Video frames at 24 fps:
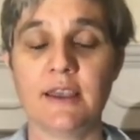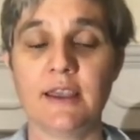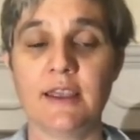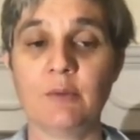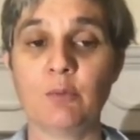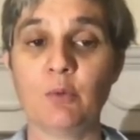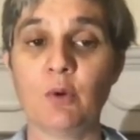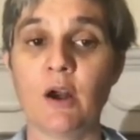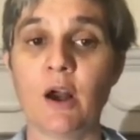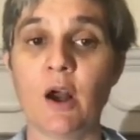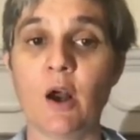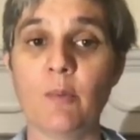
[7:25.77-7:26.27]
It
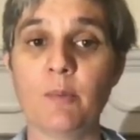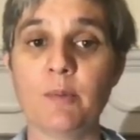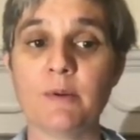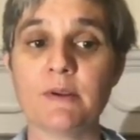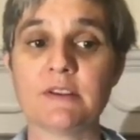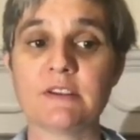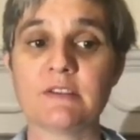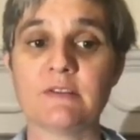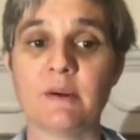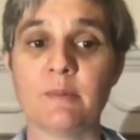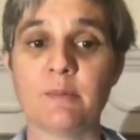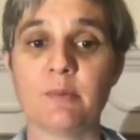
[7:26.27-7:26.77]
will help
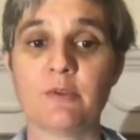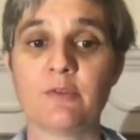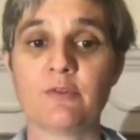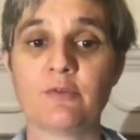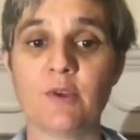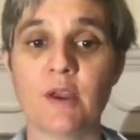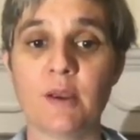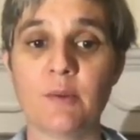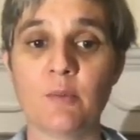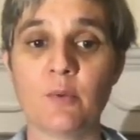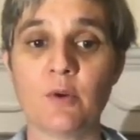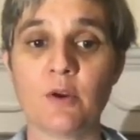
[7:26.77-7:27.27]
us develop a
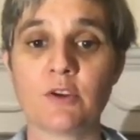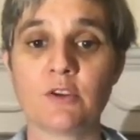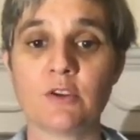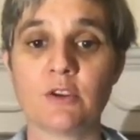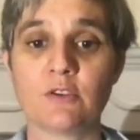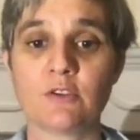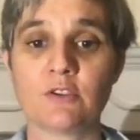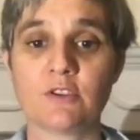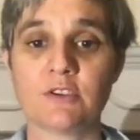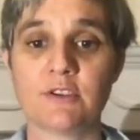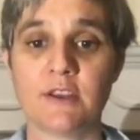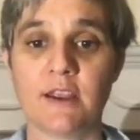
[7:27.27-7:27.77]
framework to
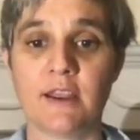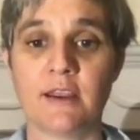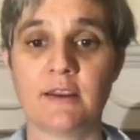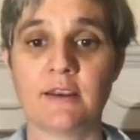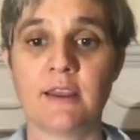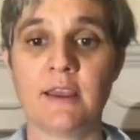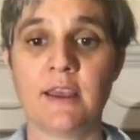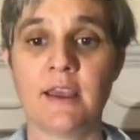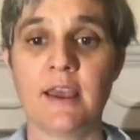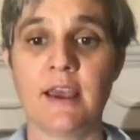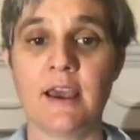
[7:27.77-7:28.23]
understand